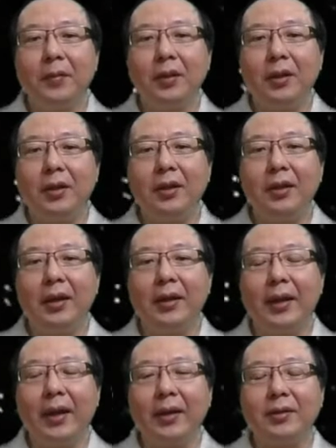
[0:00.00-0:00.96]
E and
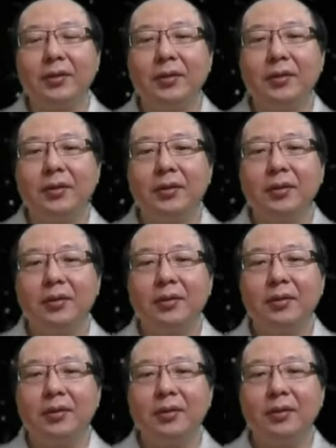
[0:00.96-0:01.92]
X.
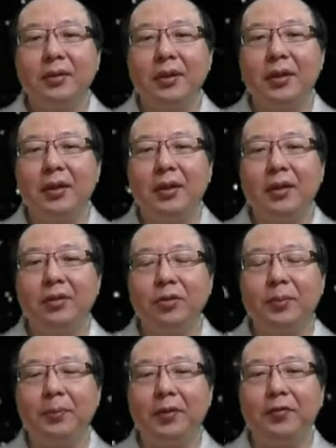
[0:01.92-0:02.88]
E should
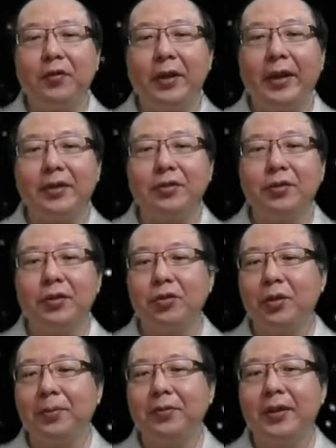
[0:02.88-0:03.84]
be before X, so it
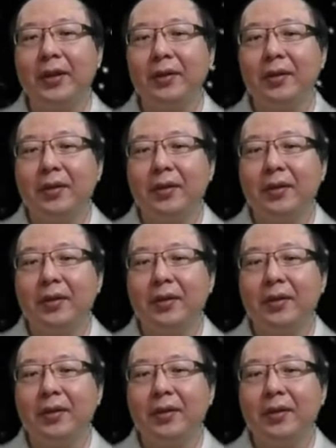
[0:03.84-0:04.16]
swaps that.